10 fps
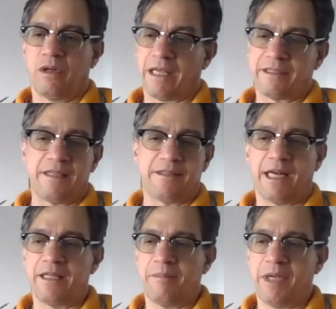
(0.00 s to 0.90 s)
as I
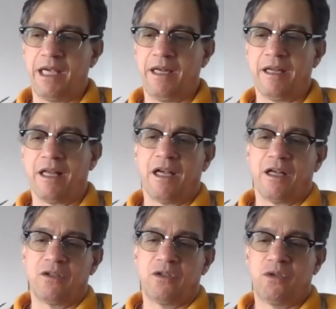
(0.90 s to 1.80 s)
said at the beginning,
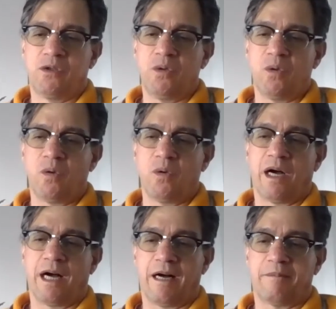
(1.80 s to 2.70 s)
to
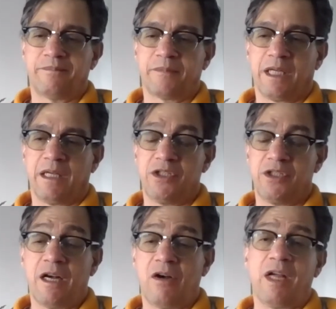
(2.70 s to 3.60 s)

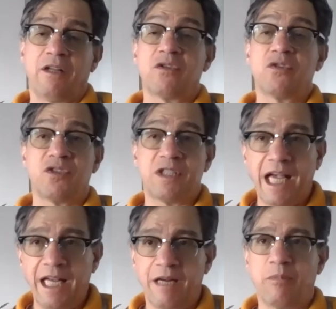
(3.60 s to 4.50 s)
generate
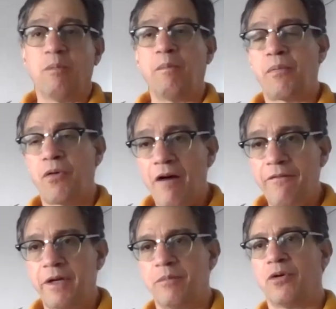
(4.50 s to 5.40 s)
sustainable,
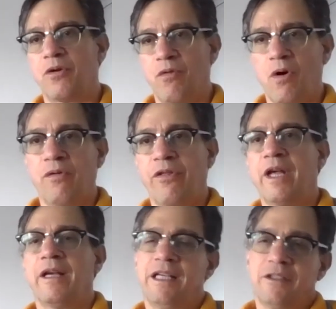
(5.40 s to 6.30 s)
profitable growth
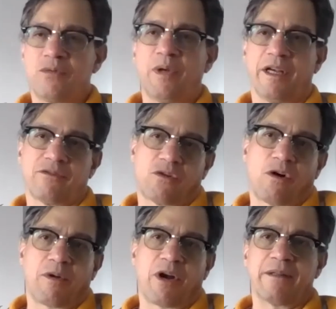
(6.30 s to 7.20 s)
is with a
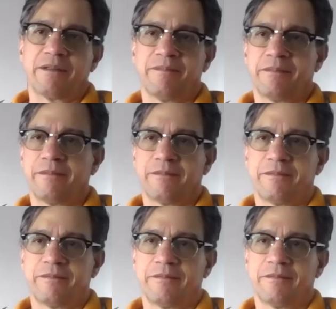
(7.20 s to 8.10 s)
strong brand.
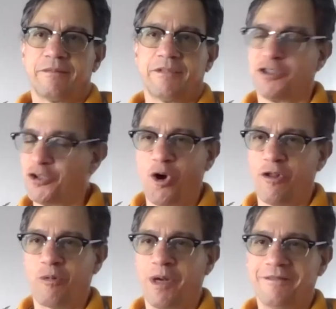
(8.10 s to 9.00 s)
There's no
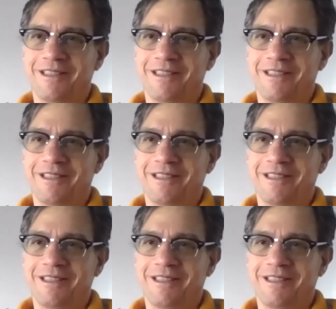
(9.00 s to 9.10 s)
other way.